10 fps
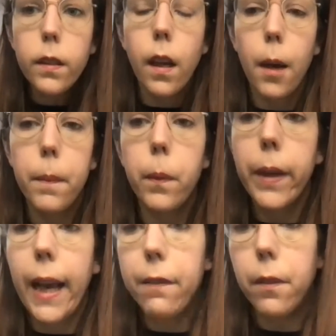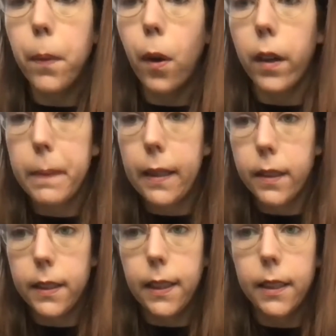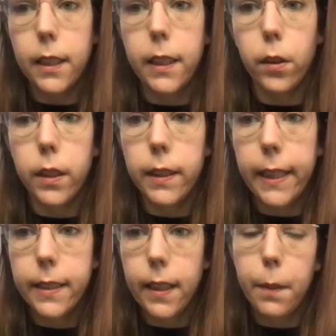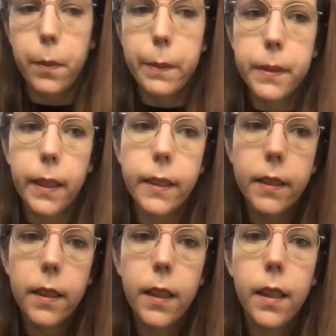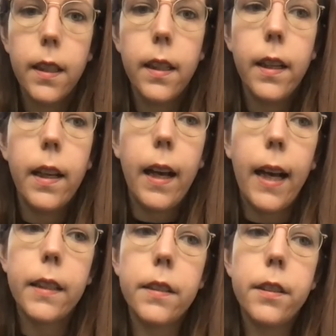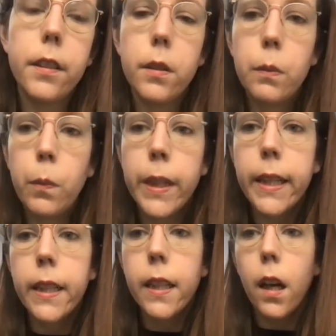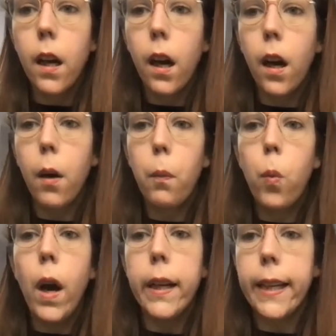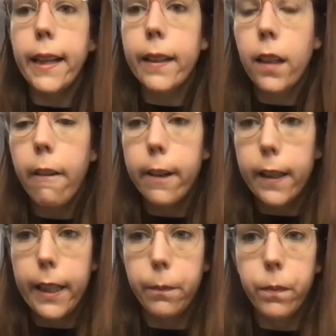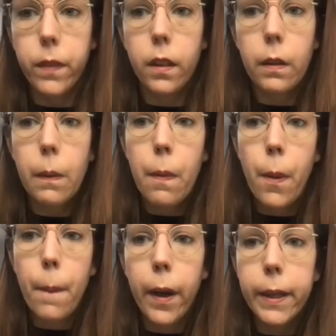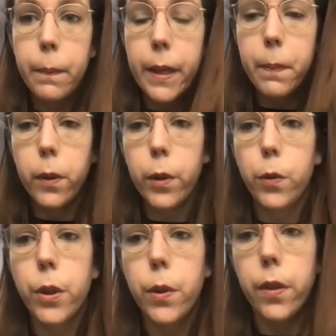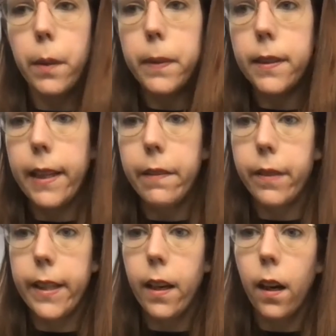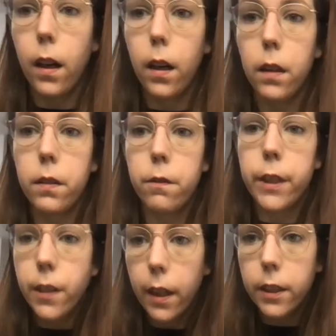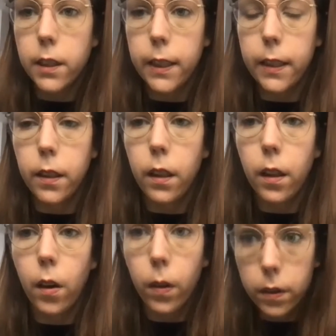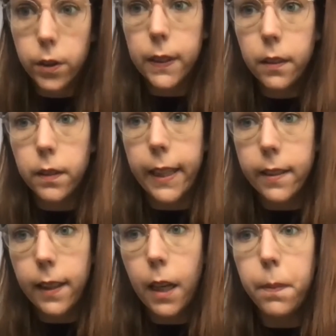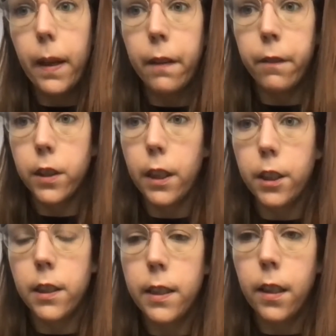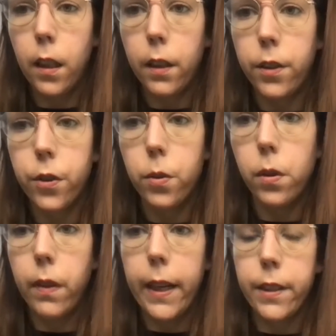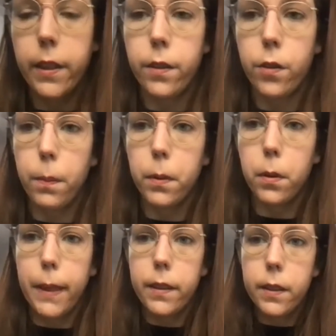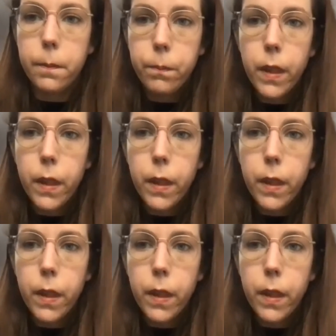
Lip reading: And we have a blog about this actually on the Data Lab website. And we are working currently, the main people who use OpenSAFELY are researchers in Oxford Data Lab and researchers in the London School of Hygiene and Tropical Medicine,